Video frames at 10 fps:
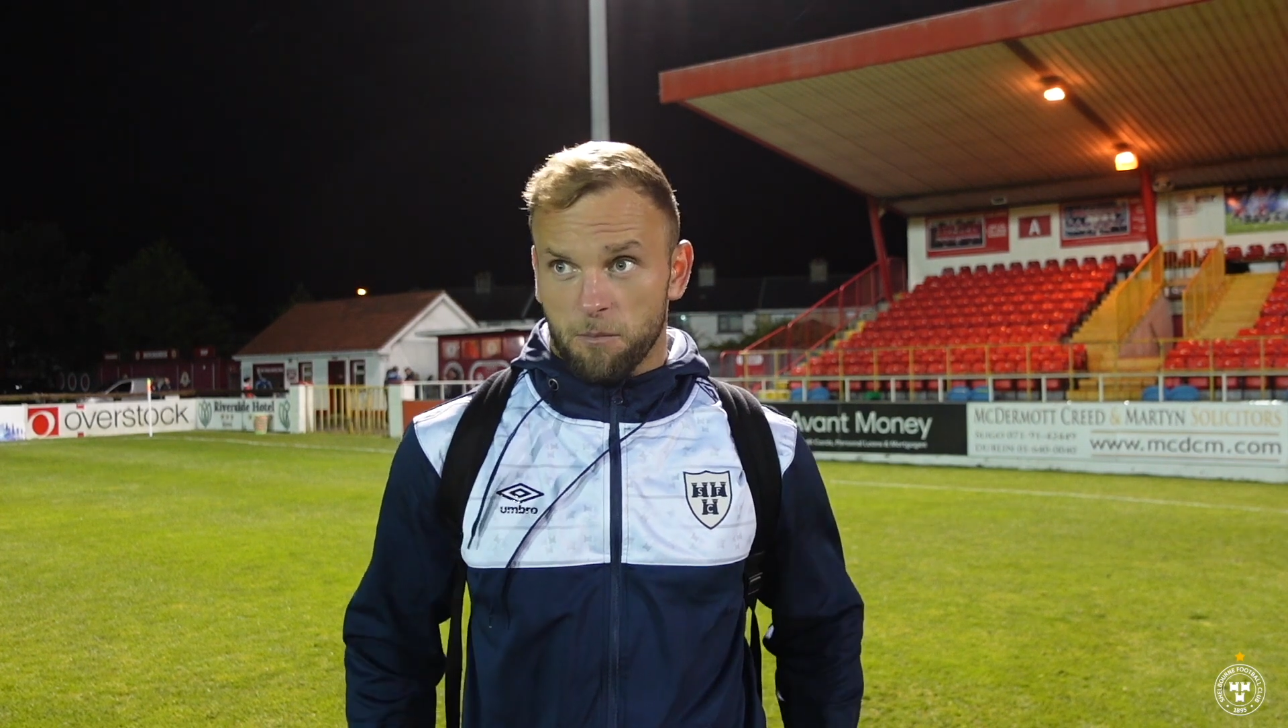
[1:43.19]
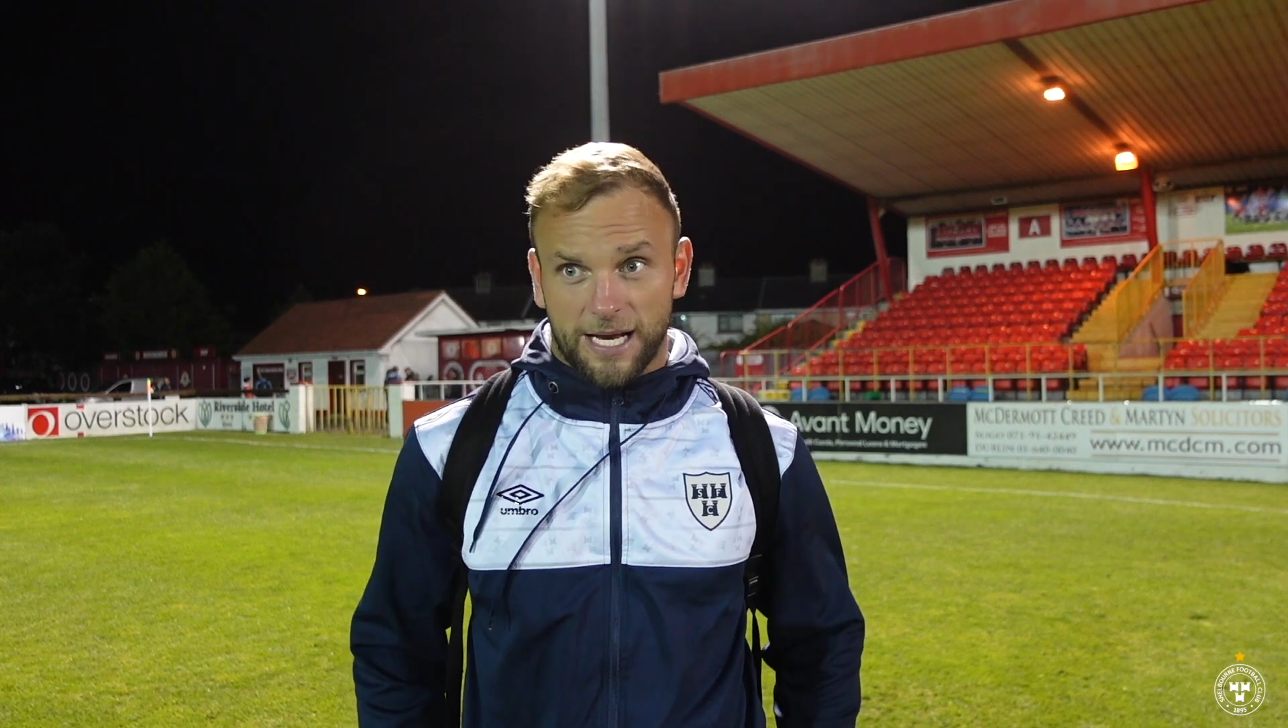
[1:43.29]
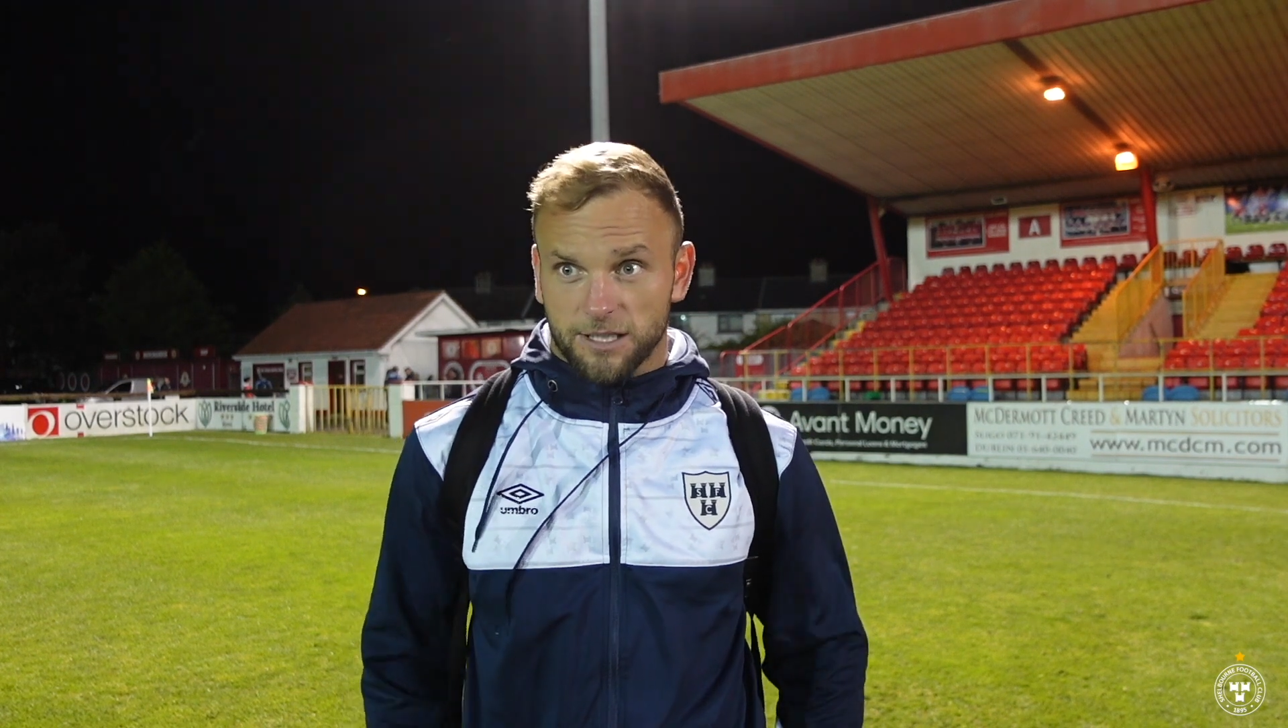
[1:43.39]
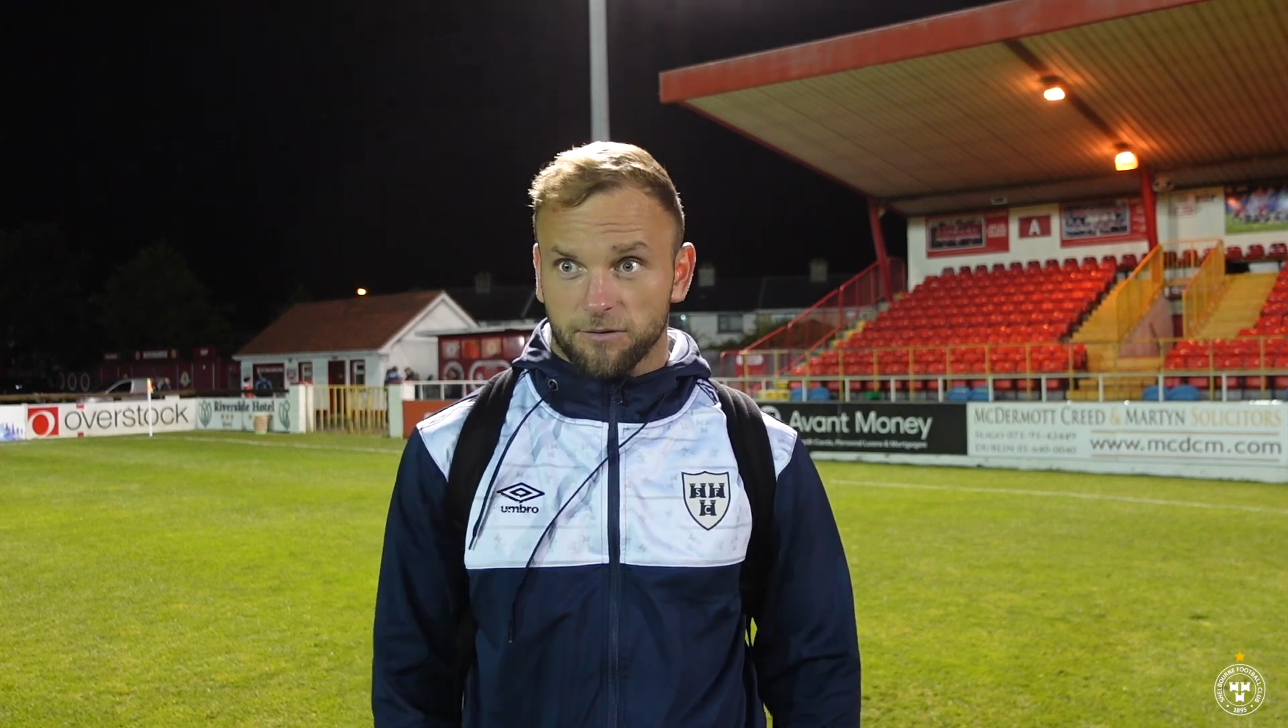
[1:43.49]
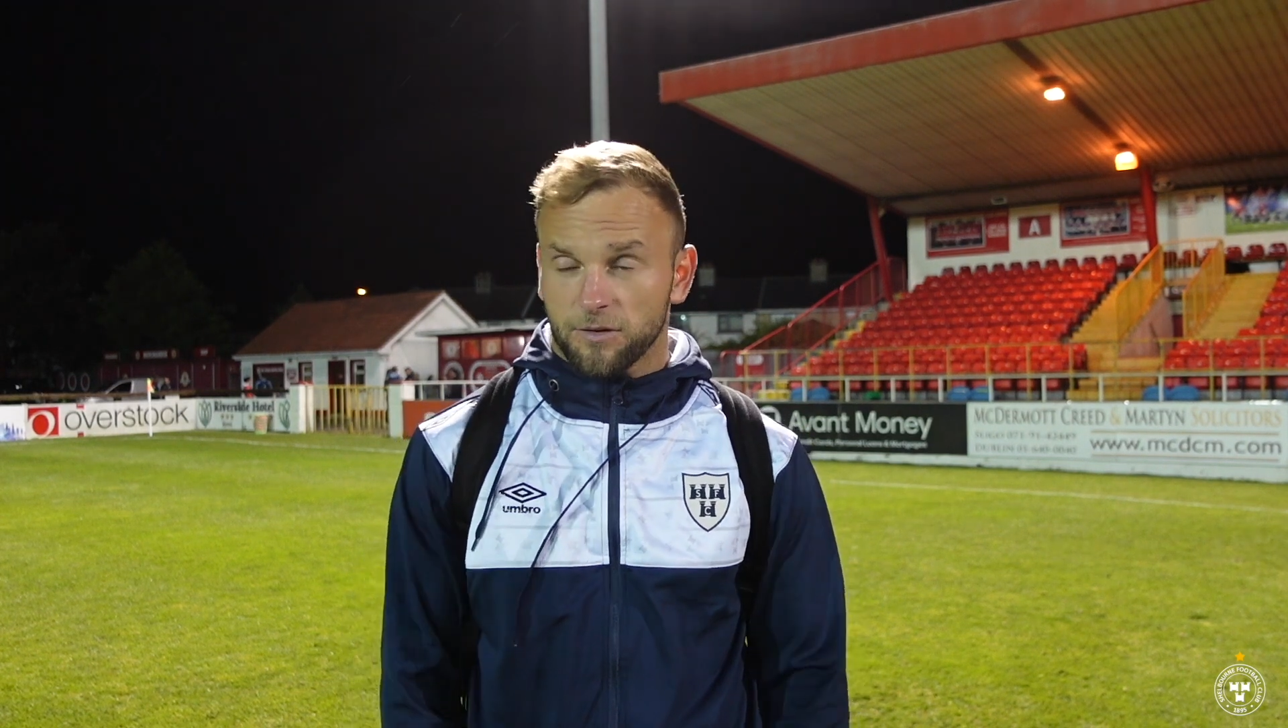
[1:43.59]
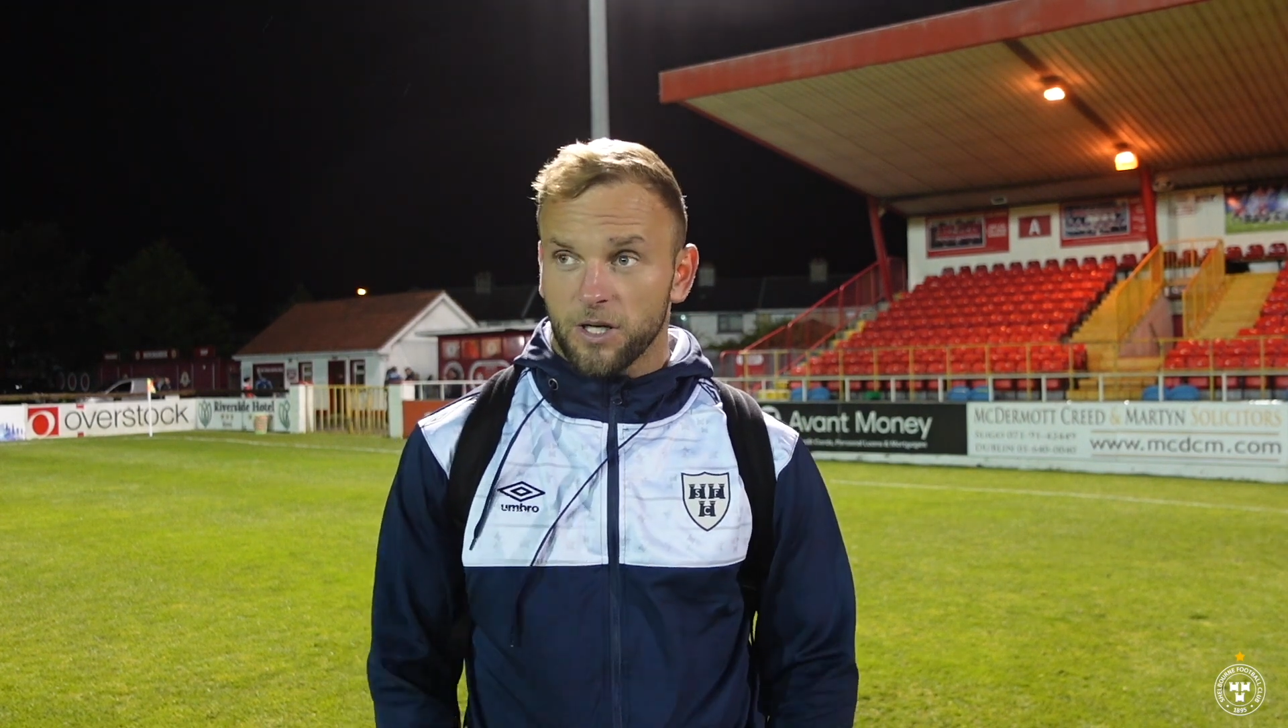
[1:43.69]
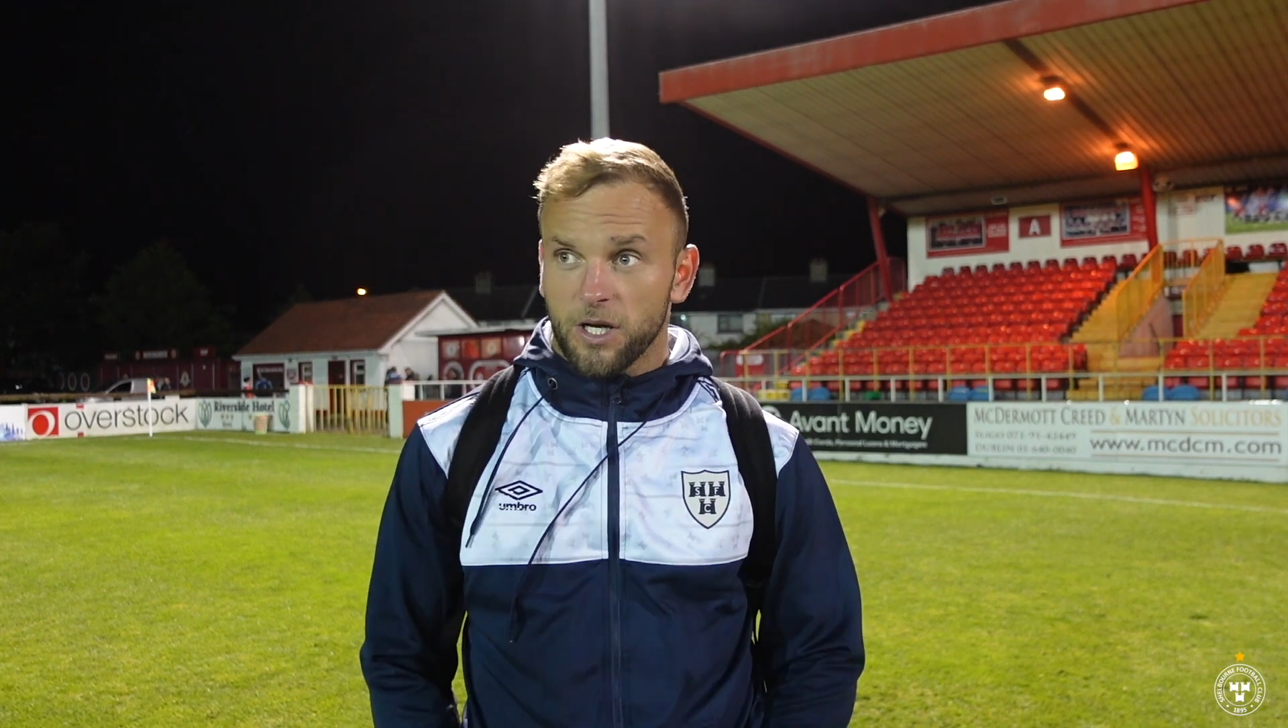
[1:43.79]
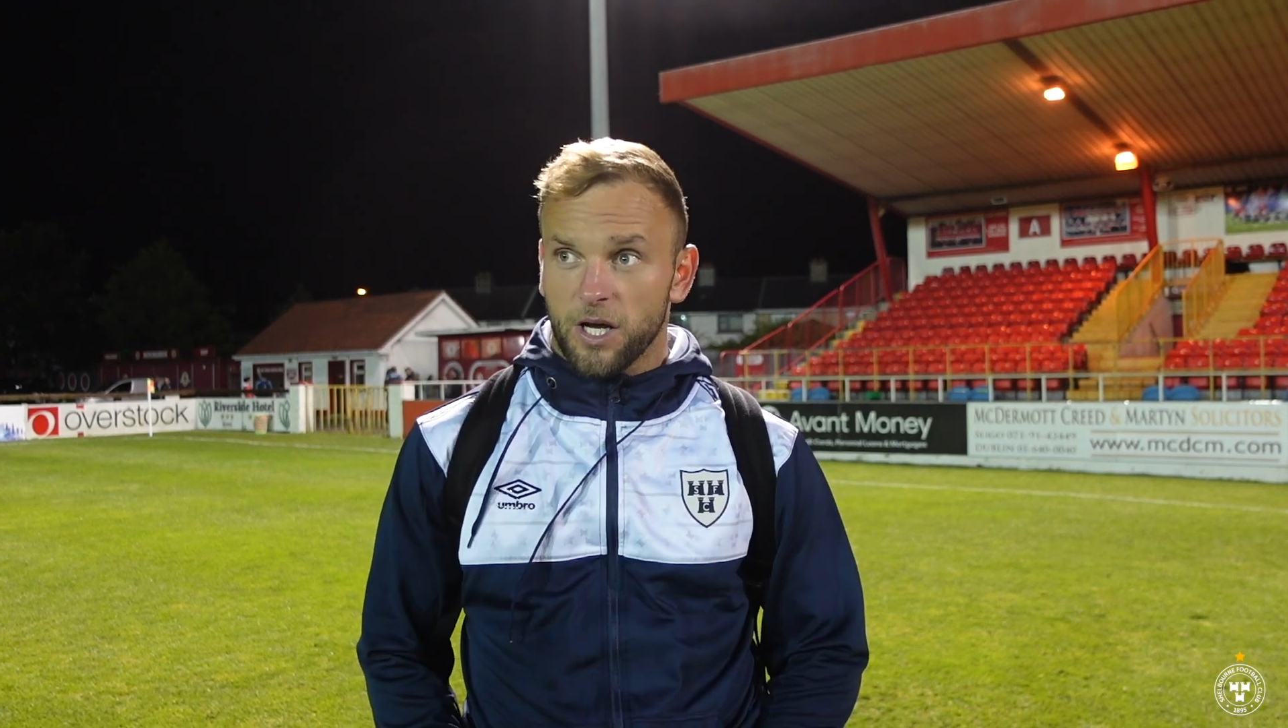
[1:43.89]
massive